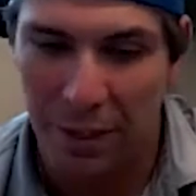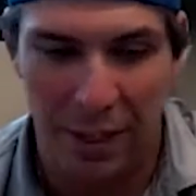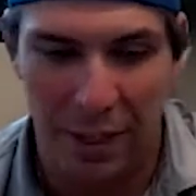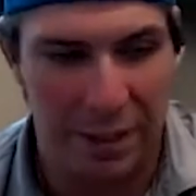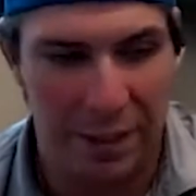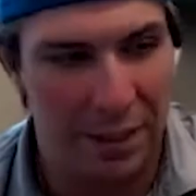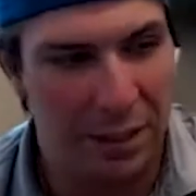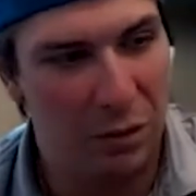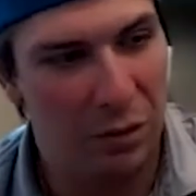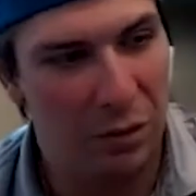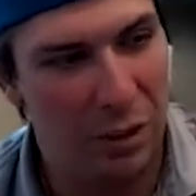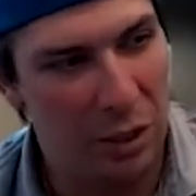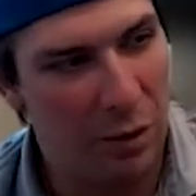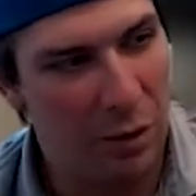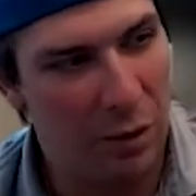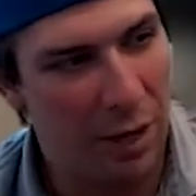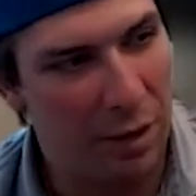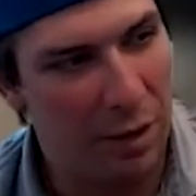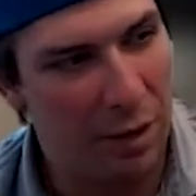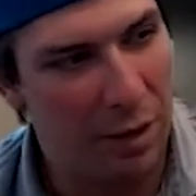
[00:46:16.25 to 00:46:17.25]
and then you and you
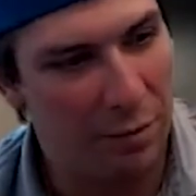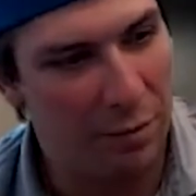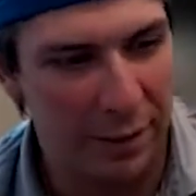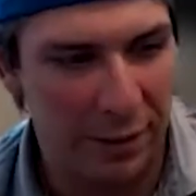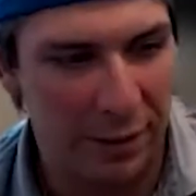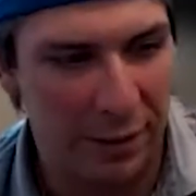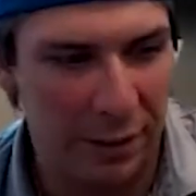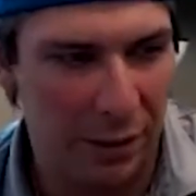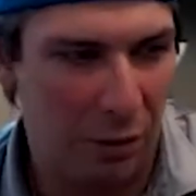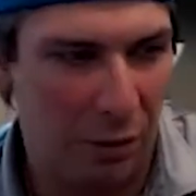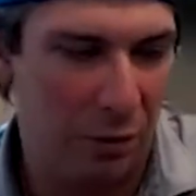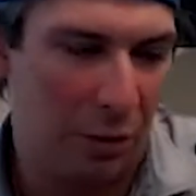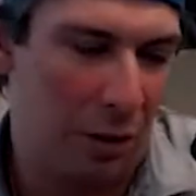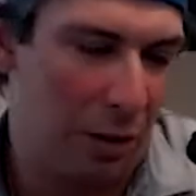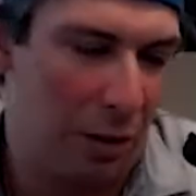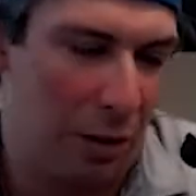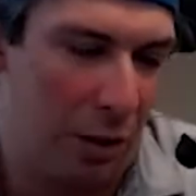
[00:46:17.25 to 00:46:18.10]
have like you know our,